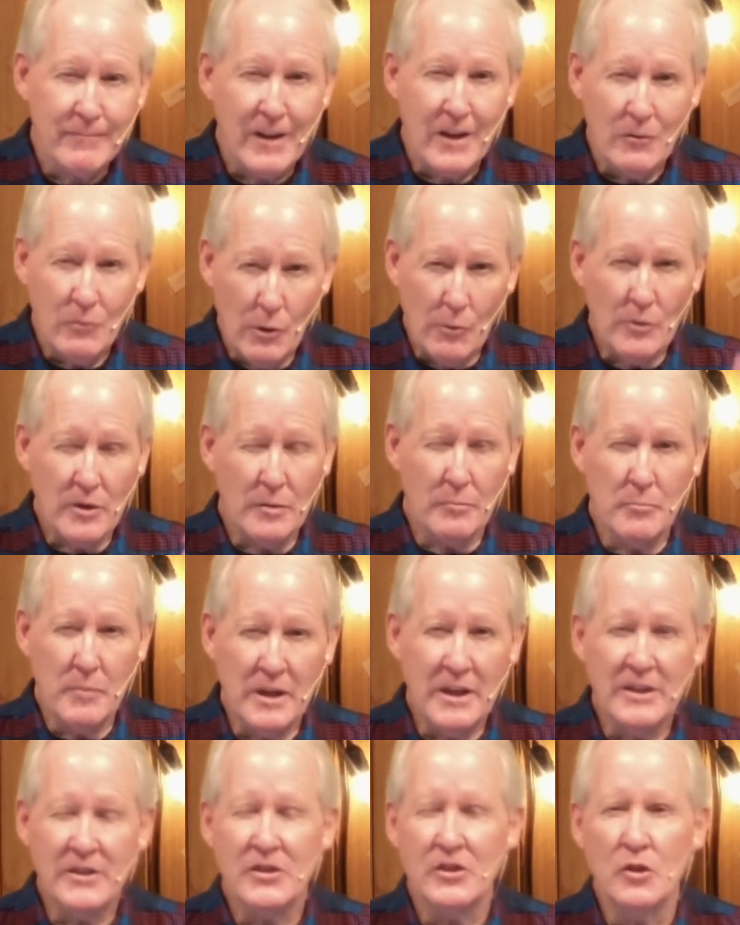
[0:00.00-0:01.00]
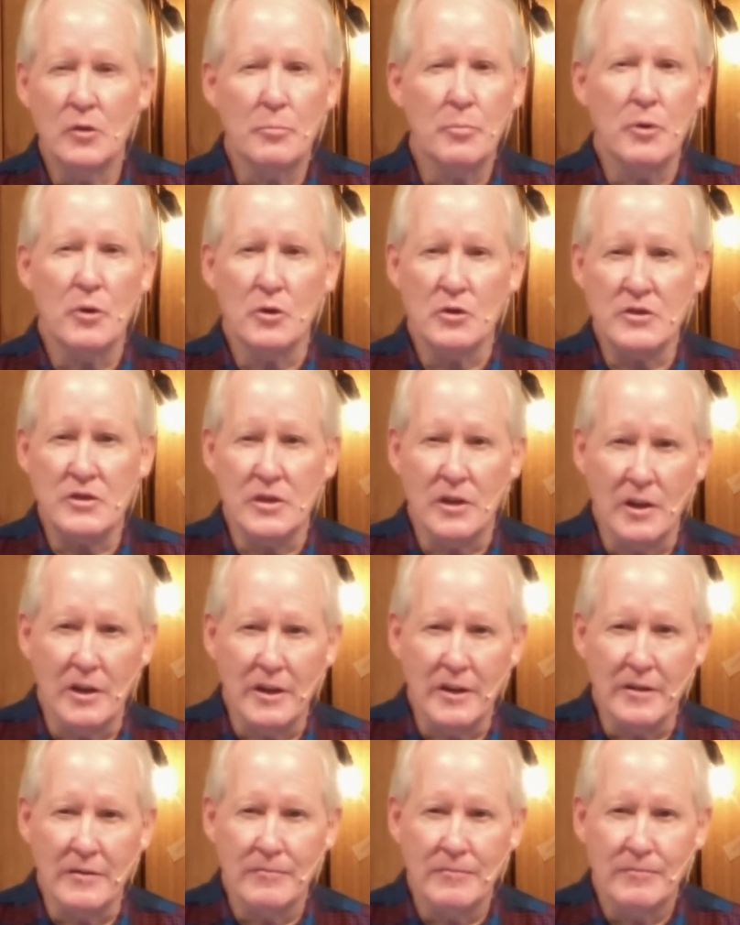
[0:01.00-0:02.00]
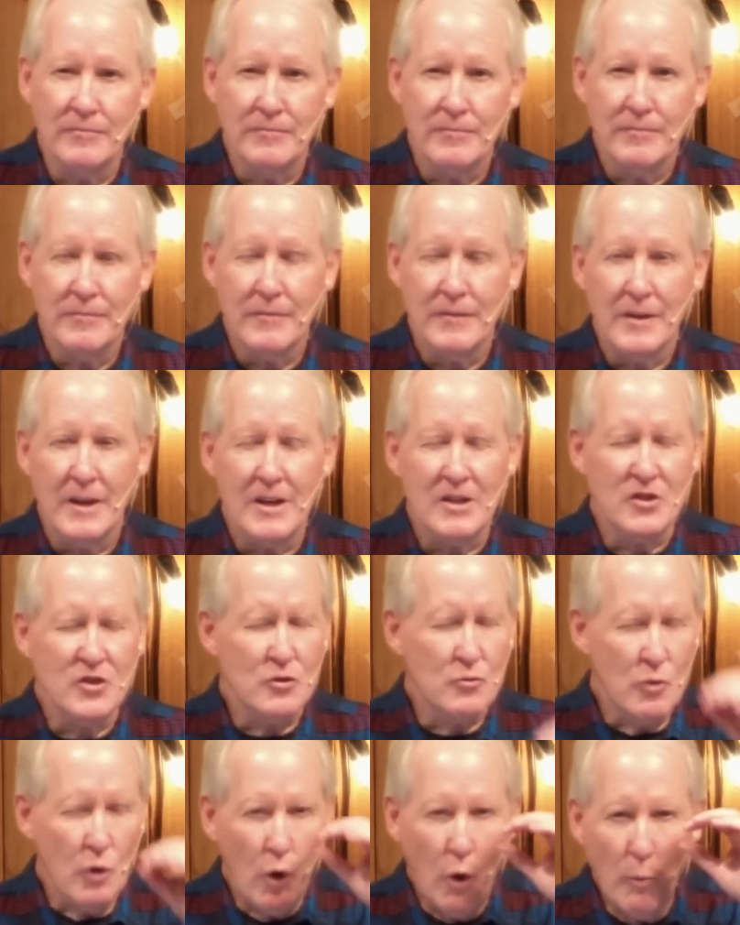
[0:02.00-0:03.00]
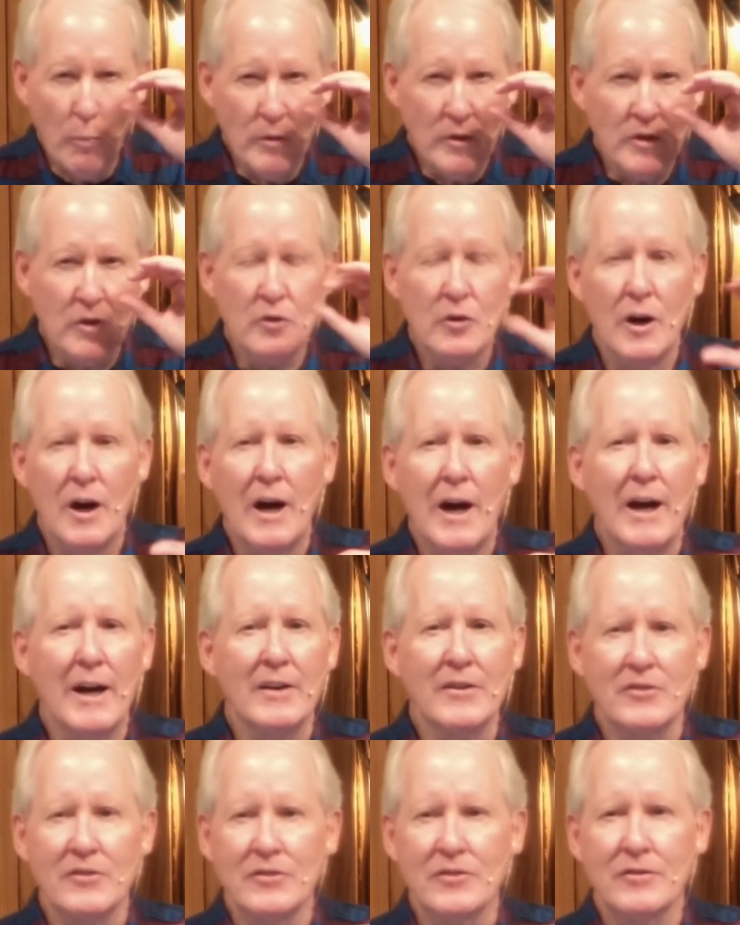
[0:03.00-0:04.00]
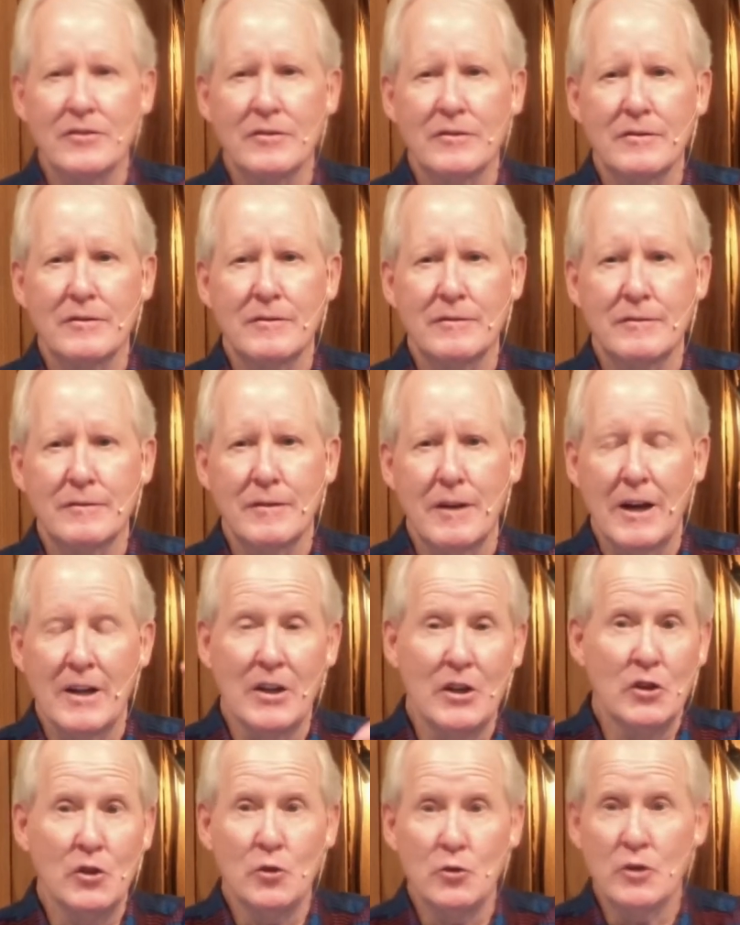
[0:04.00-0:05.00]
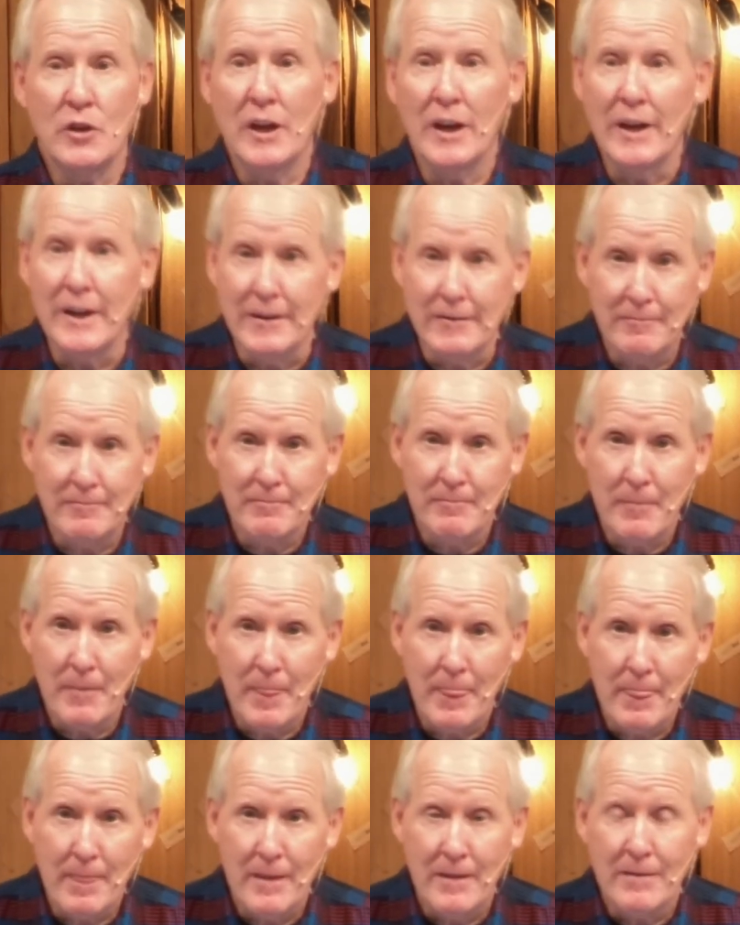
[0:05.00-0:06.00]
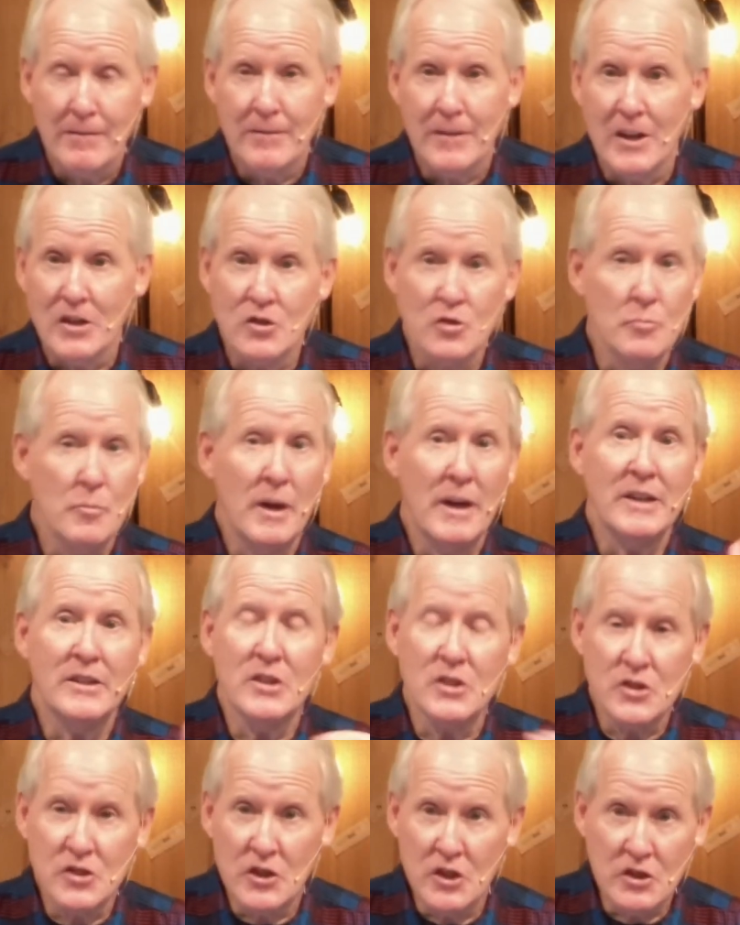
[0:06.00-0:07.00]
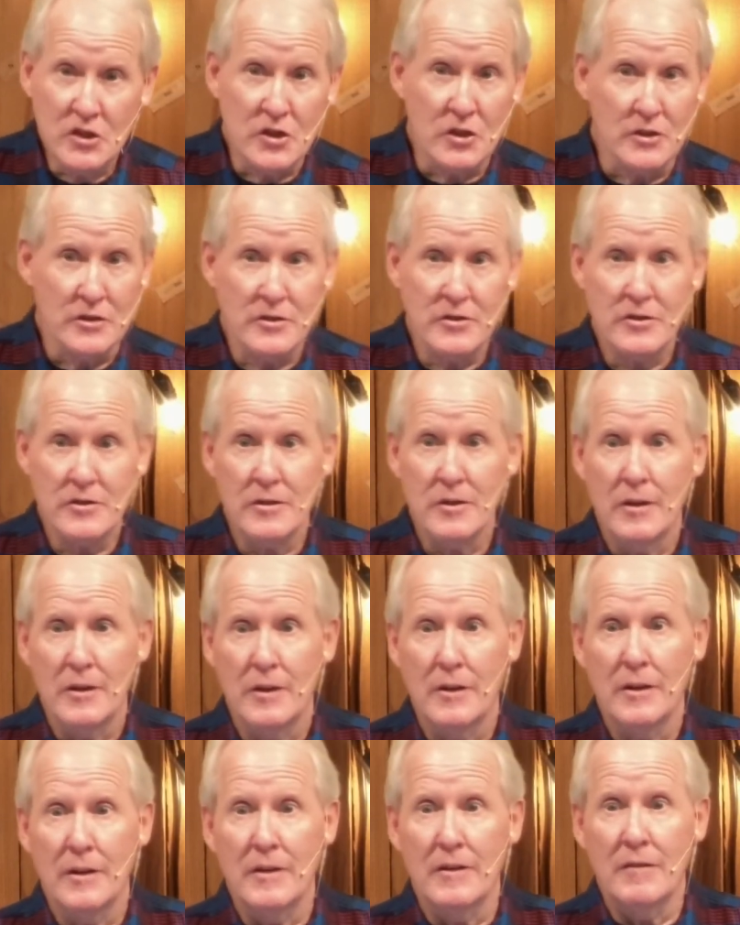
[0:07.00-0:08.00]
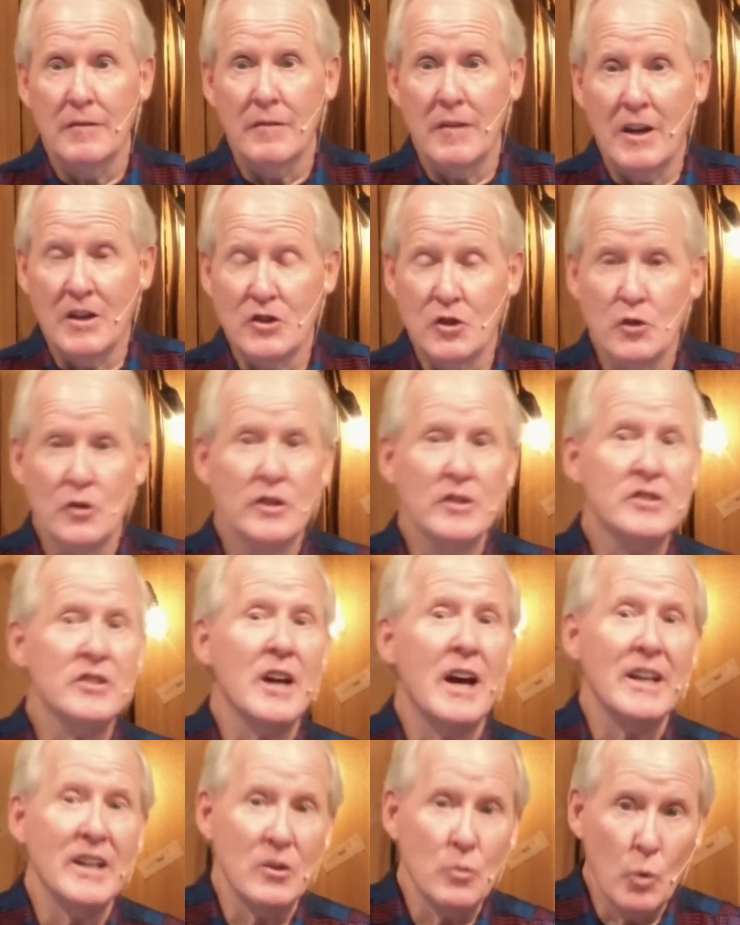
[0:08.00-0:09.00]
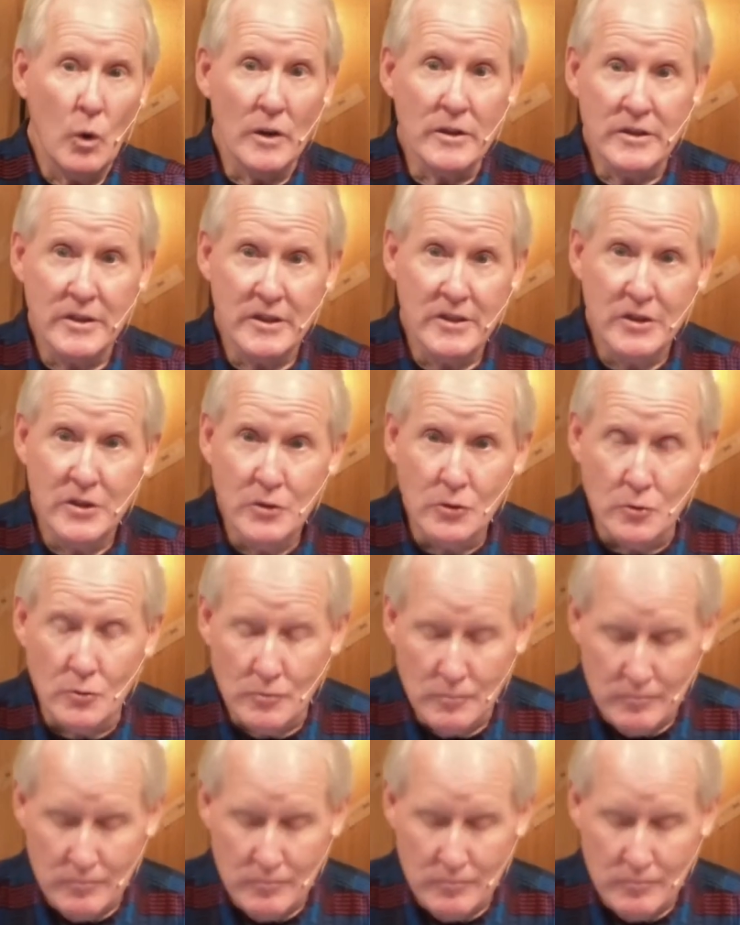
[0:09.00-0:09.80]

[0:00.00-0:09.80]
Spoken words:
what would it mean to you personally as you opened your eyes on a new day, as you made decisions, as you decided what to do?